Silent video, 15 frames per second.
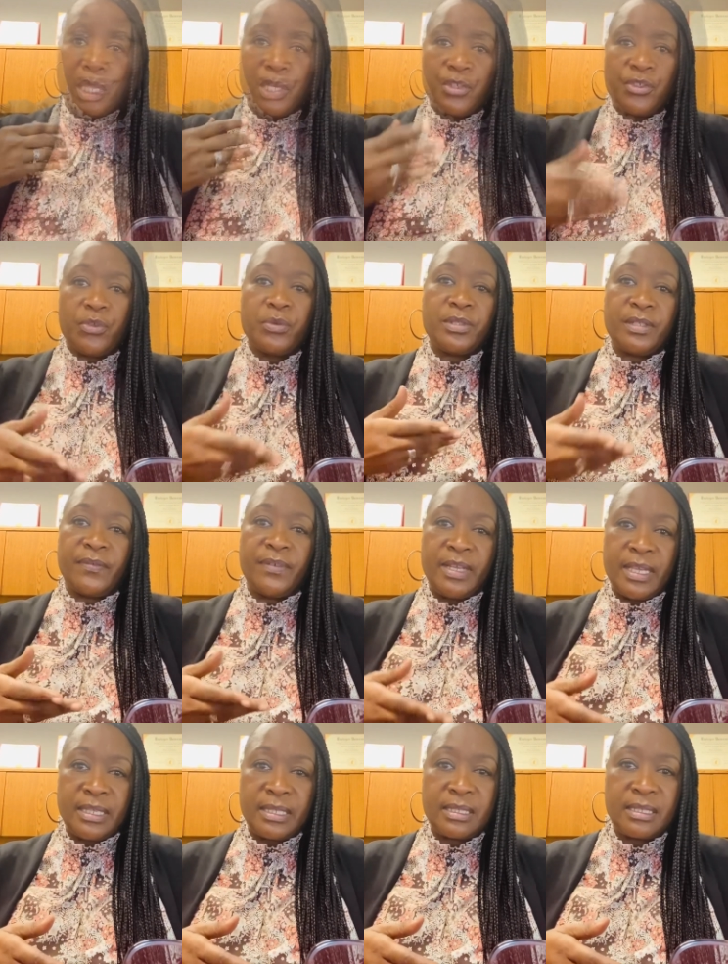
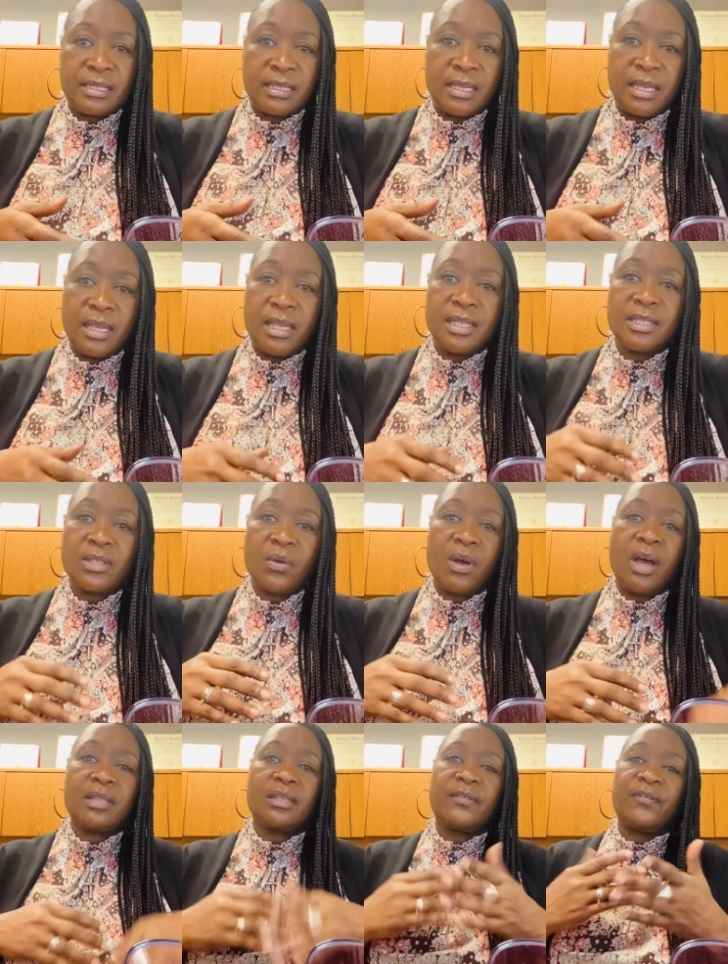Intrusiveness. So
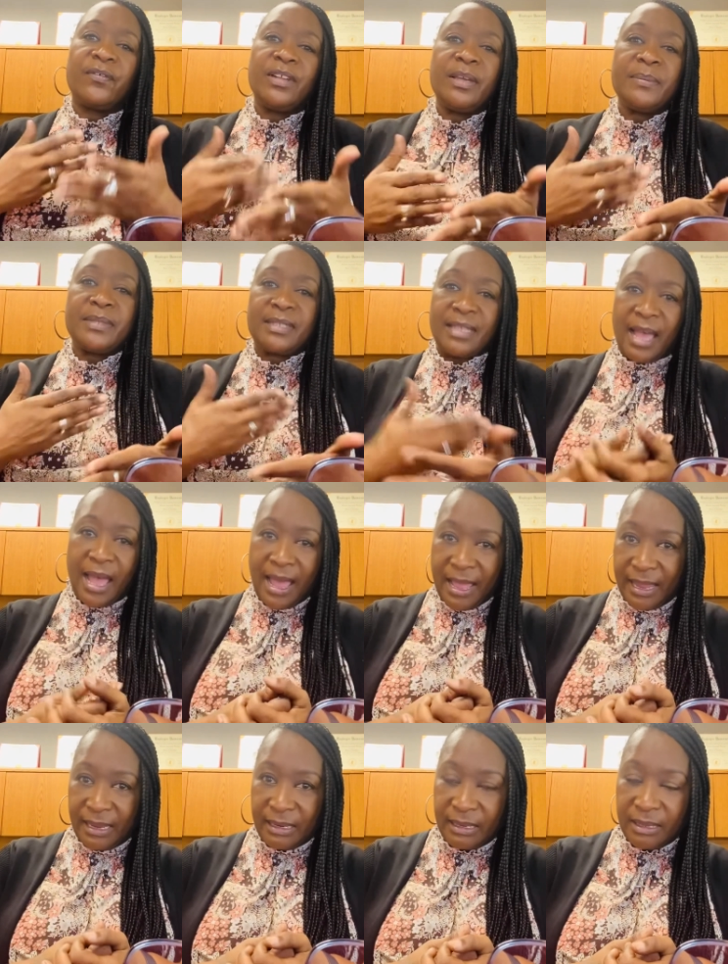on the flip
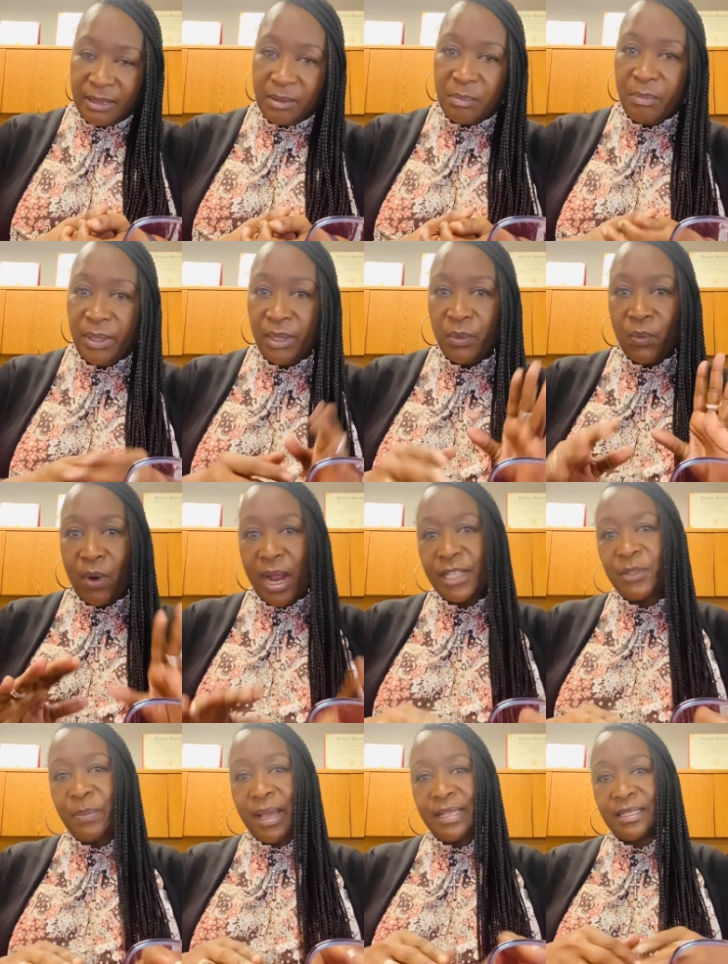side, being
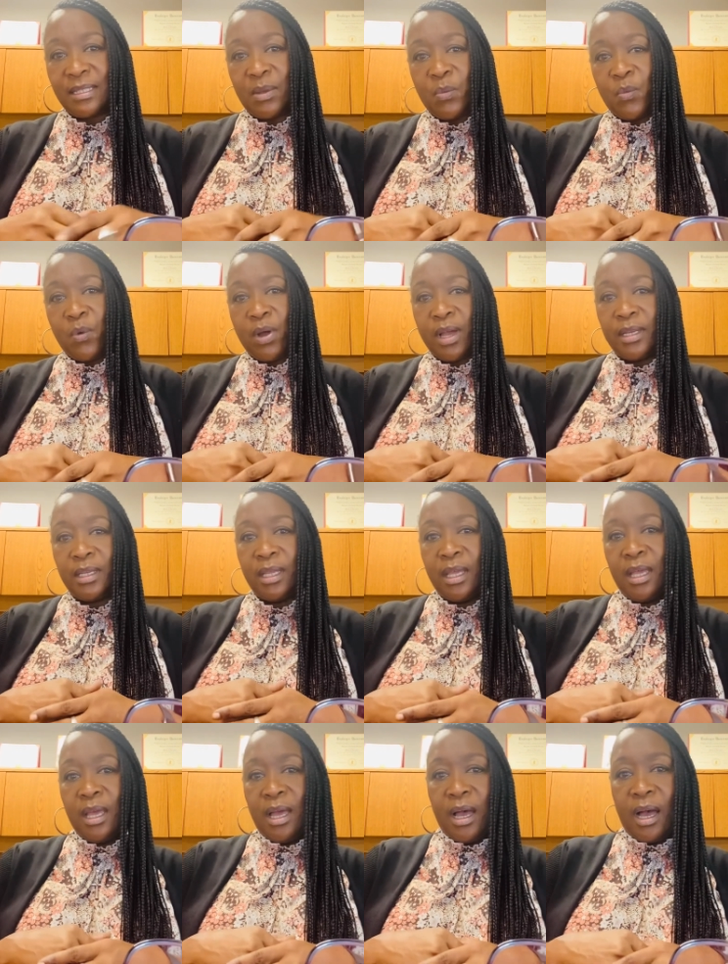watched by someone
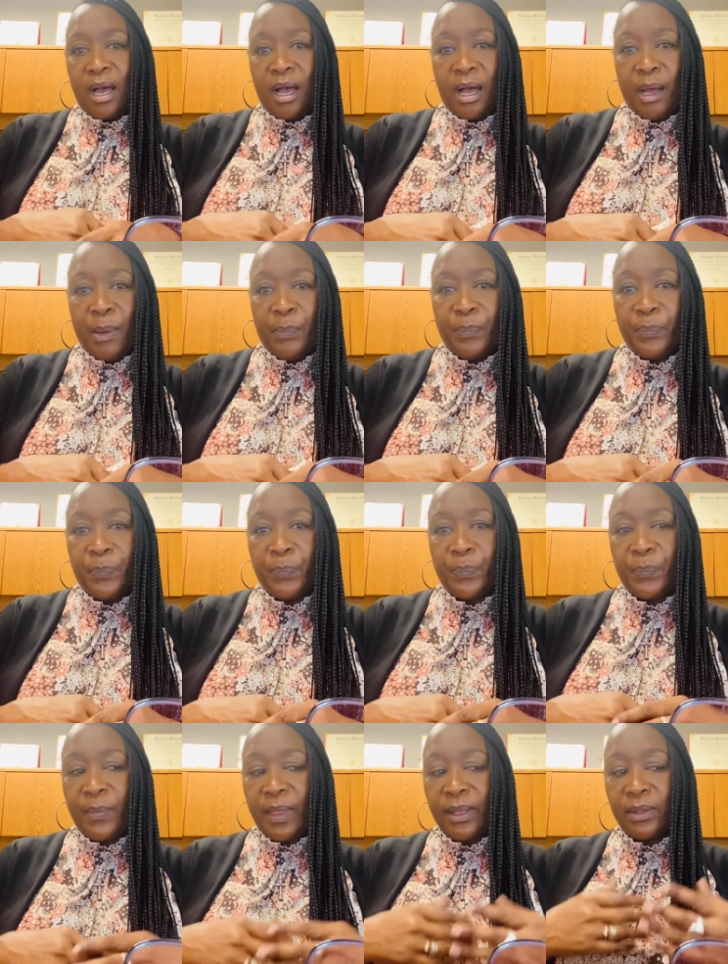um,
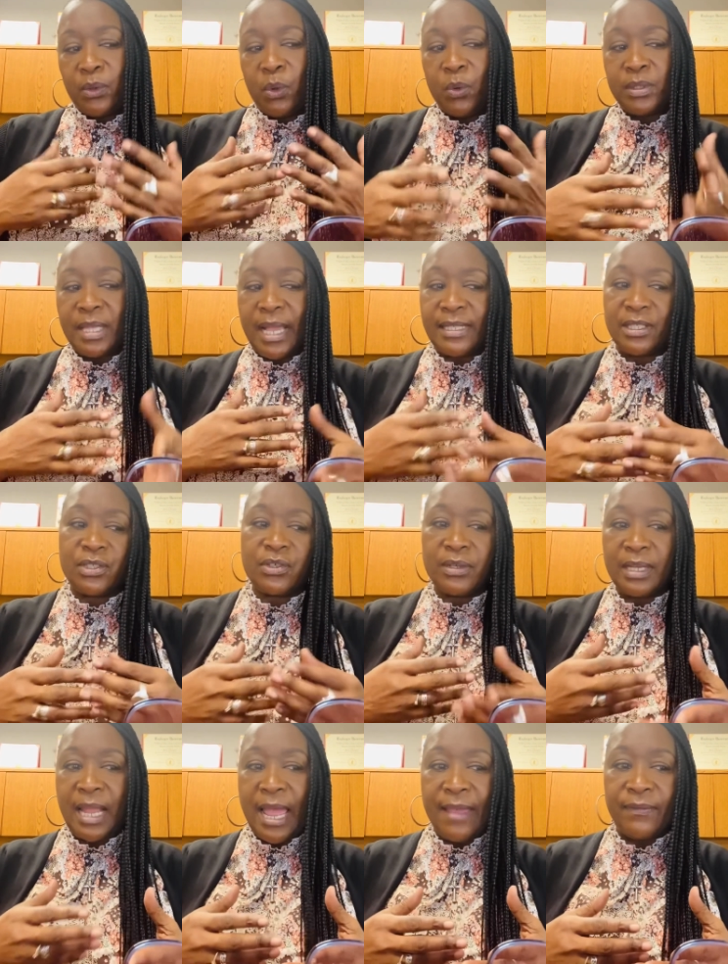who's exited your
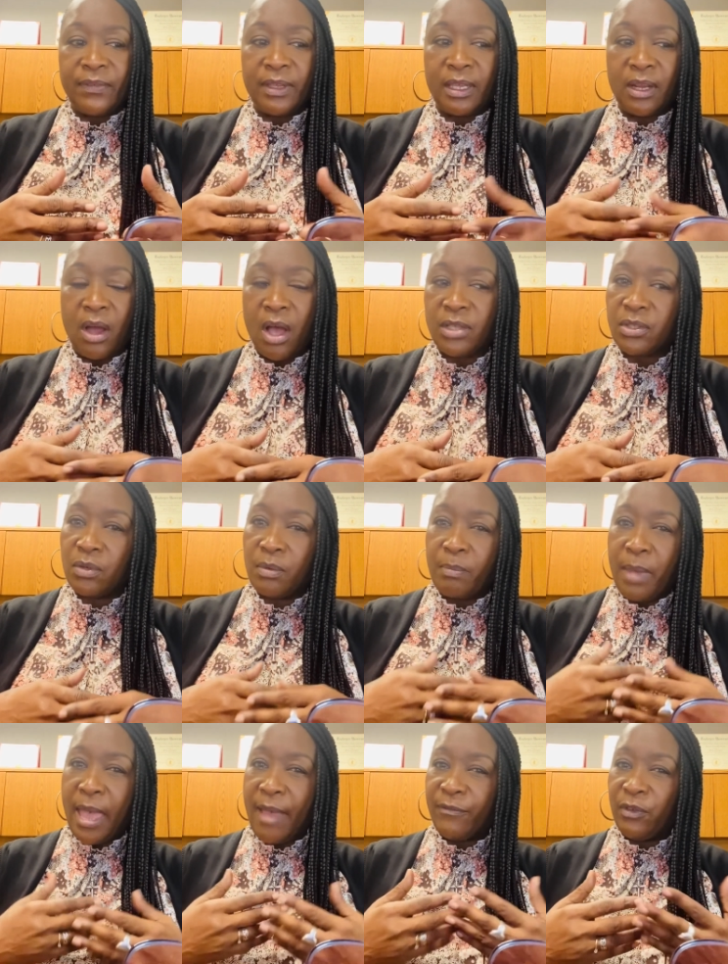life can also
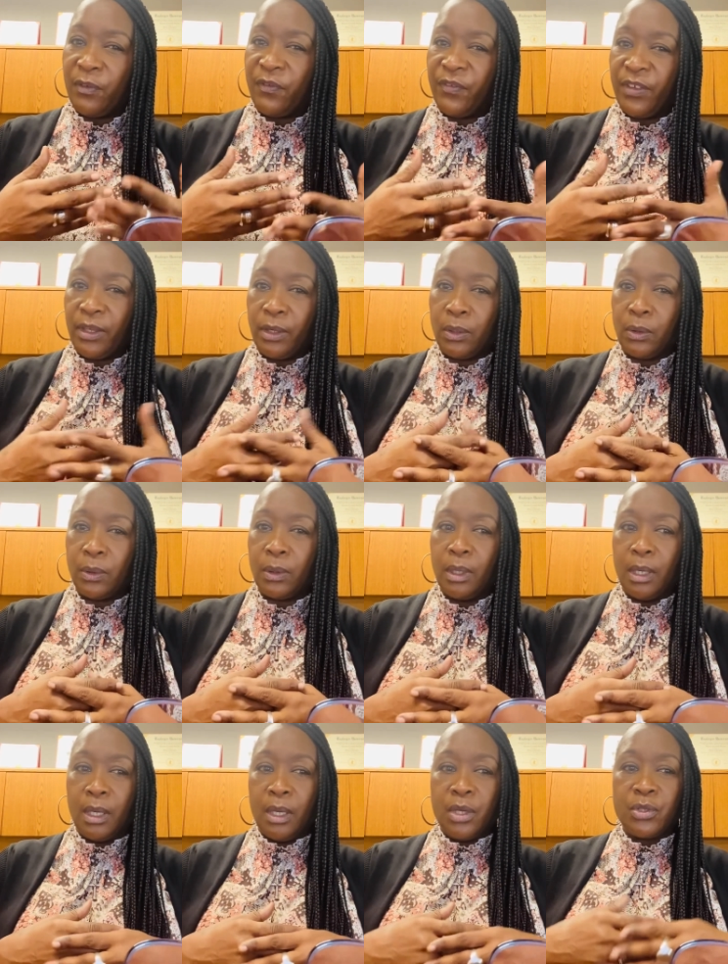have you feel
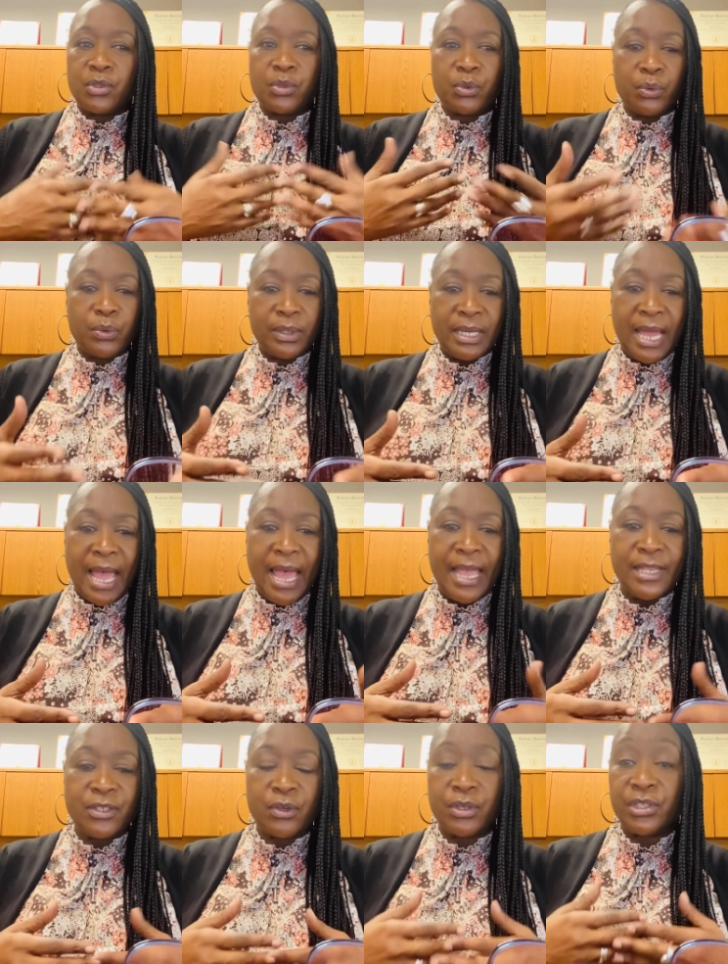
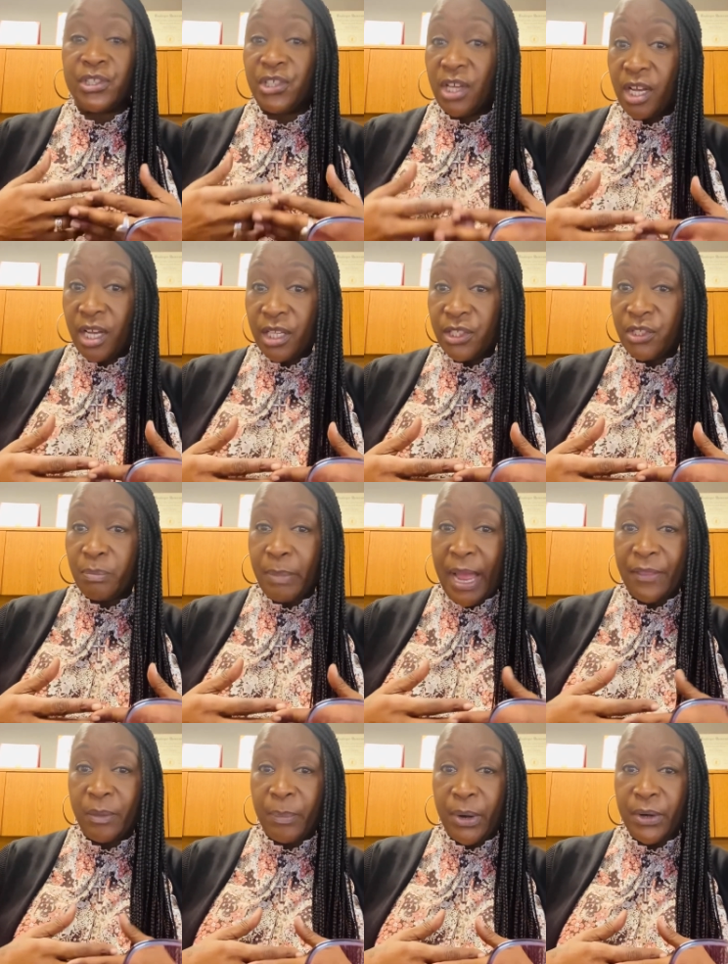scrutinized or judged
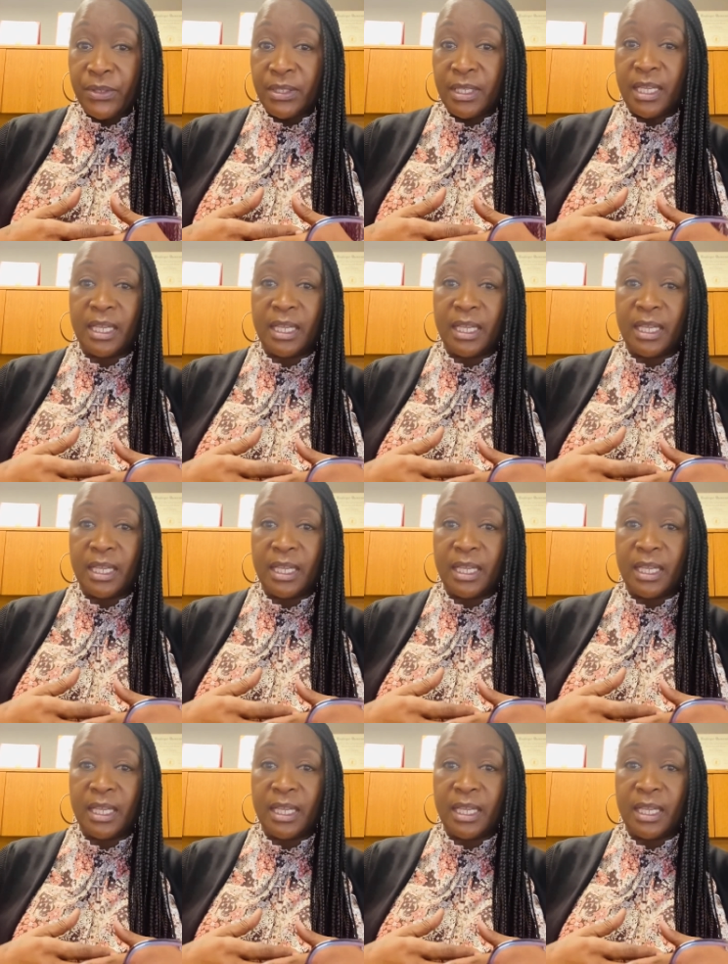by the person.